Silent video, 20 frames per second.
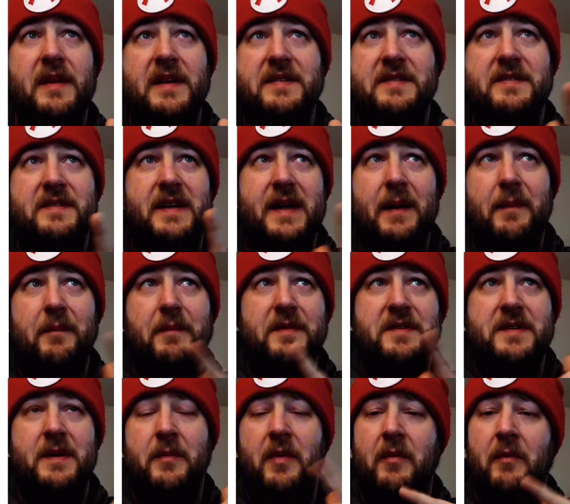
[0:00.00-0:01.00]
skimmed
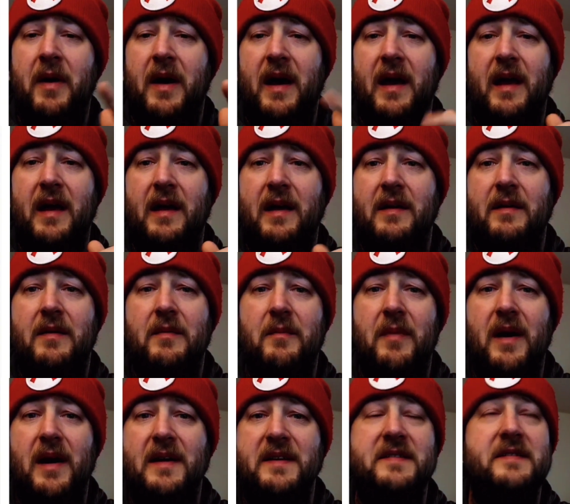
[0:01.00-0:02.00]
some of my
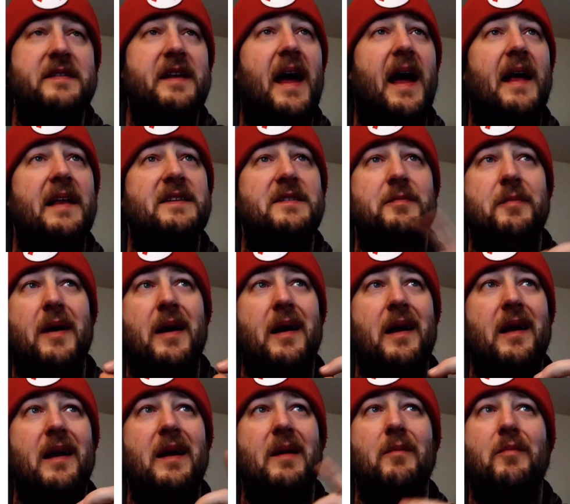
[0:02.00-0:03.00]
stats, my
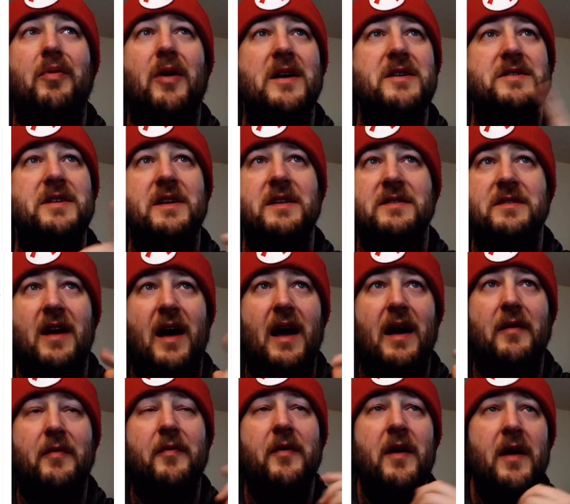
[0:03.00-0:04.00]
impressions
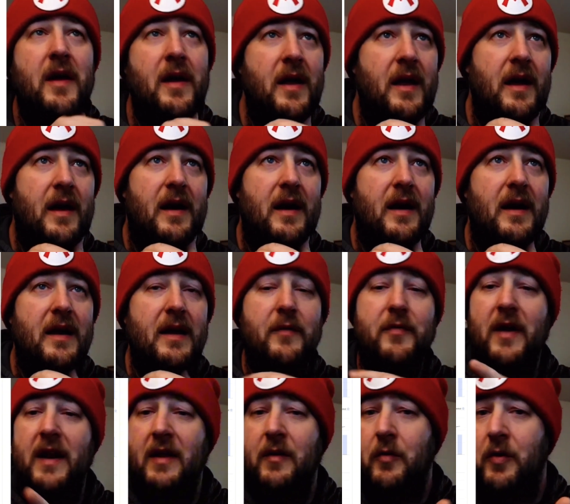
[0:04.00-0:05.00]
off.
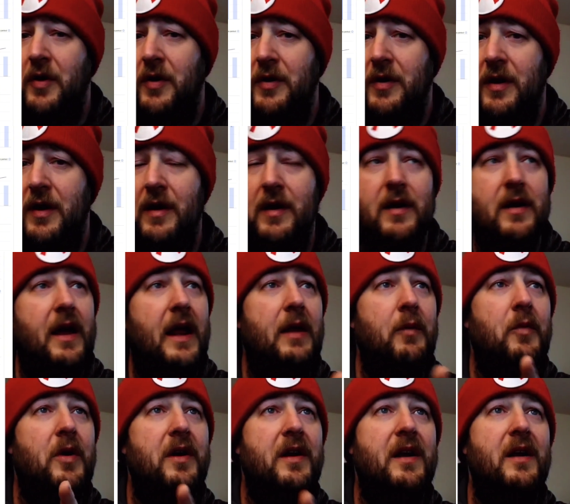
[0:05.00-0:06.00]
If anyone
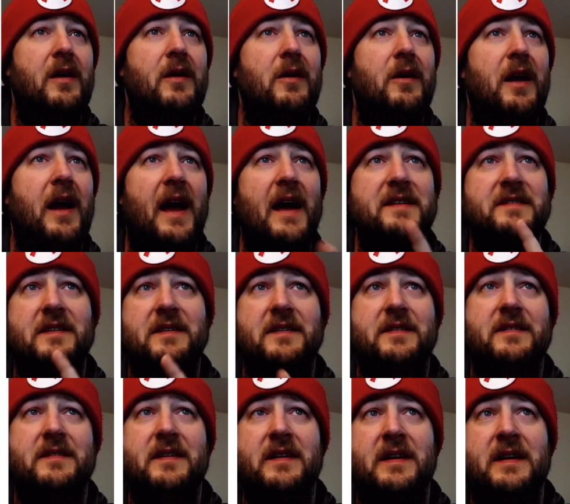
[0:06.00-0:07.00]
here hasn't
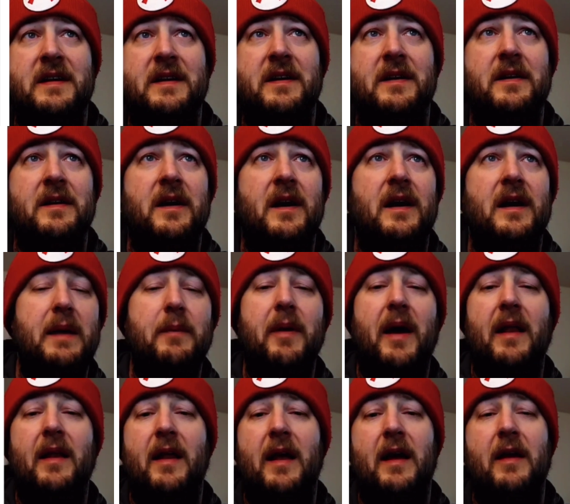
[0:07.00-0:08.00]
seen
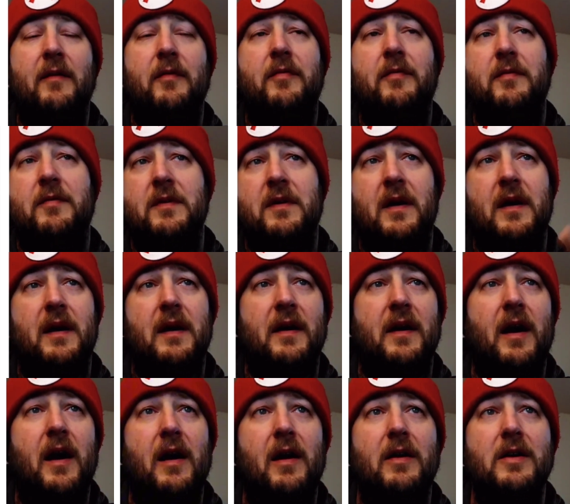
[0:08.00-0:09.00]
eBay Life,
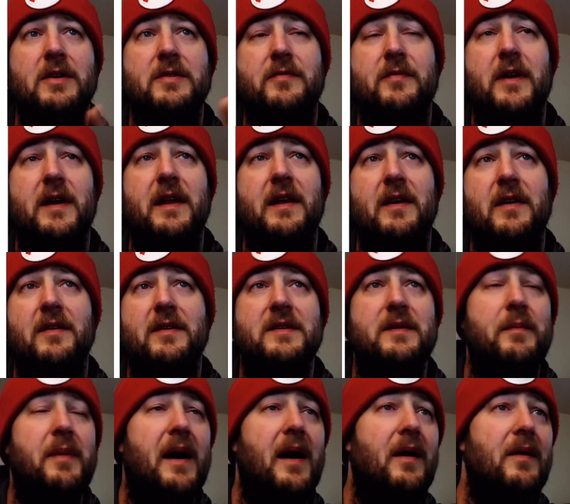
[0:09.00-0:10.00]
Carl's videos
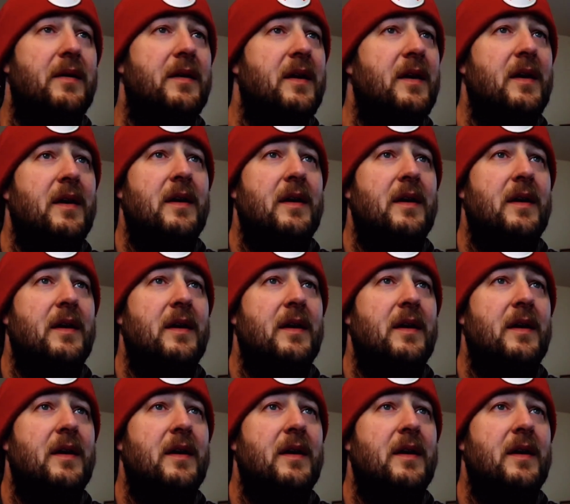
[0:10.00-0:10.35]
about